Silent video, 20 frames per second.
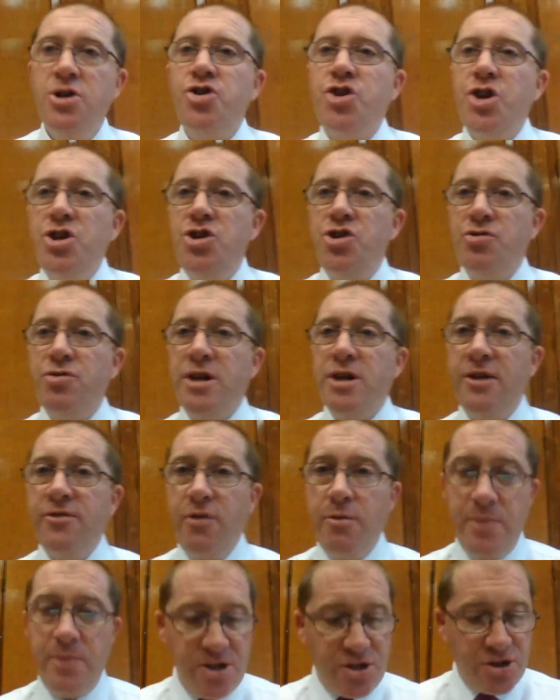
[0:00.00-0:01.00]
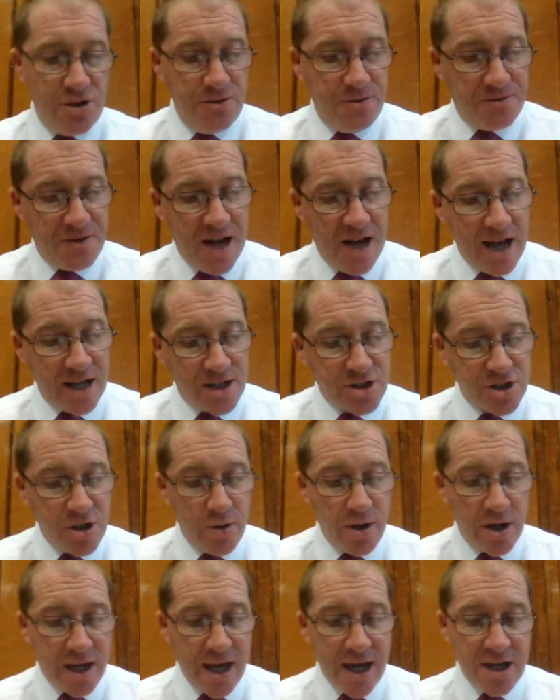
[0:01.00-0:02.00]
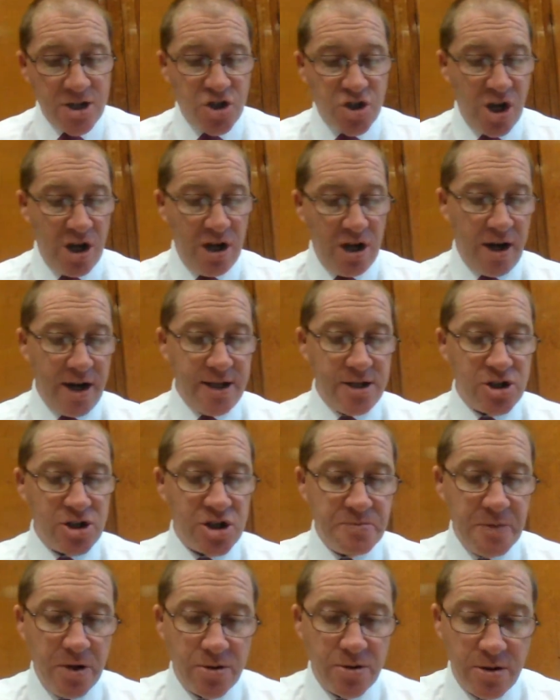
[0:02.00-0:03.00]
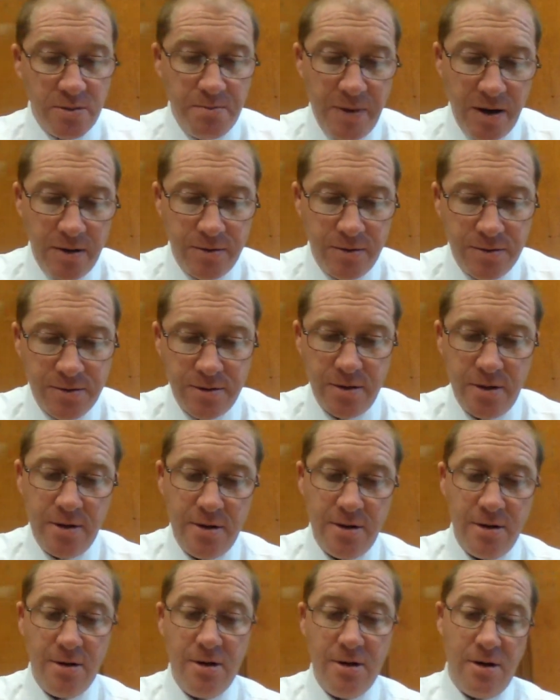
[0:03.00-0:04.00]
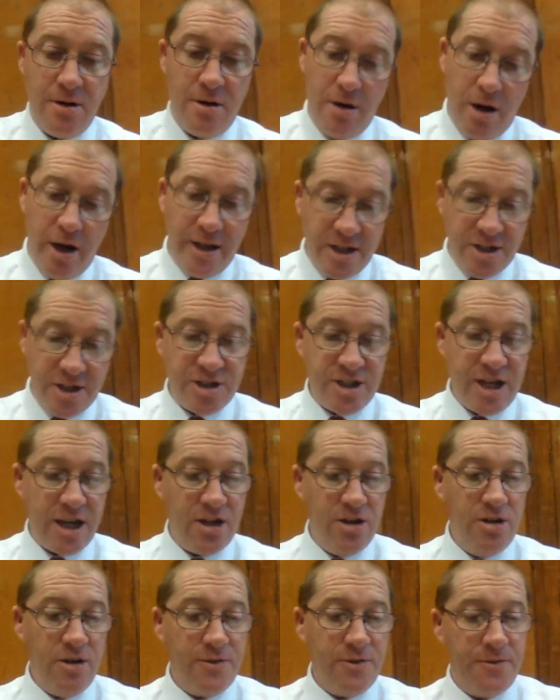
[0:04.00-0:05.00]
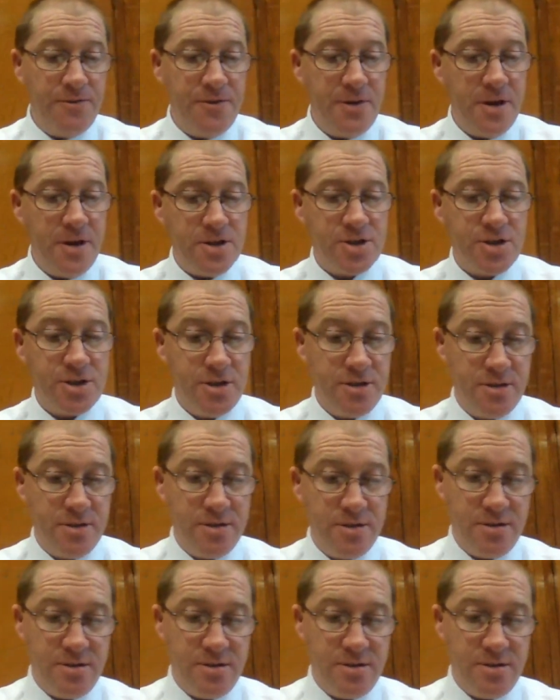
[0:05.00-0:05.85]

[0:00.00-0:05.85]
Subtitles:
Ginger had given me 2 fags, so I cadged a light and smoked them both, lighting the second off the first.